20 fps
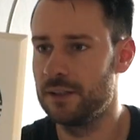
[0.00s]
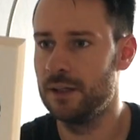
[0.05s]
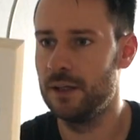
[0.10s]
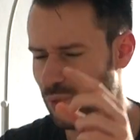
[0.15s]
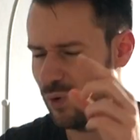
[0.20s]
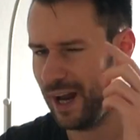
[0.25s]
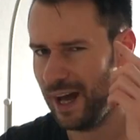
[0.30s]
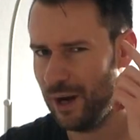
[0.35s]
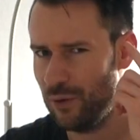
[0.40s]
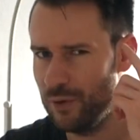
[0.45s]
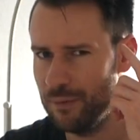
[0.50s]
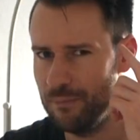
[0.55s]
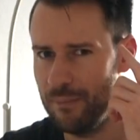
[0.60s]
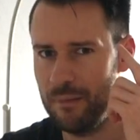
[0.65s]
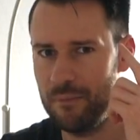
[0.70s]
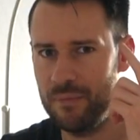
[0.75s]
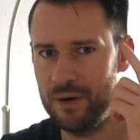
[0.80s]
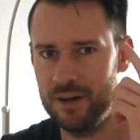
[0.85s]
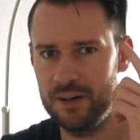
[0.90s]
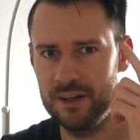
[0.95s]
Well, I
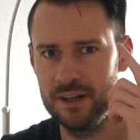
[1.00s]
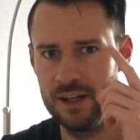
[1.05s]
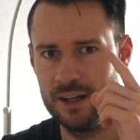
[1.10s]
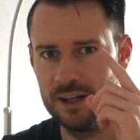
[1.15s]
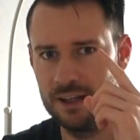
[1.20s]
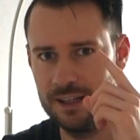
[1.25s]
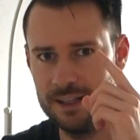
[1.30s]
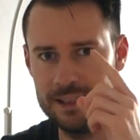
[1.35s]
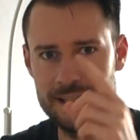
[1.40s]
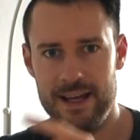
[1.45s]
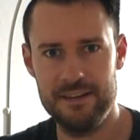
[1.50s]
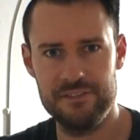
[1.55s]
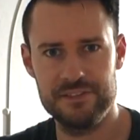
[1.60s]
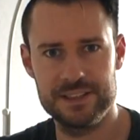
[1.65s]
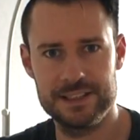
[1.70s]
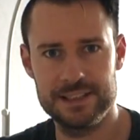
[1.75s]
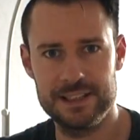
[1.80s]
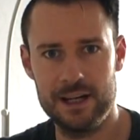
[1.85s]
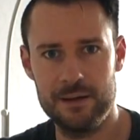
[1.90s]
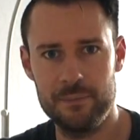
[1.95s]
remember he
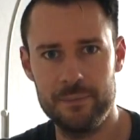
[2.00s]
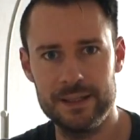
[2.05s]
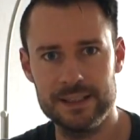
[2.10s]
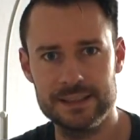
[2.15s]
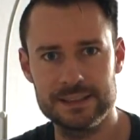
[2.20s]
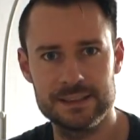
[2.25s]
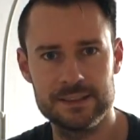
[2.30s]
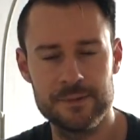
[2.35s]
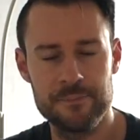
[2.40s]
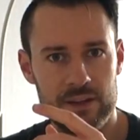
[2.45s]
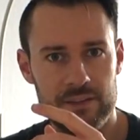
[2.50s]
left Starbucks,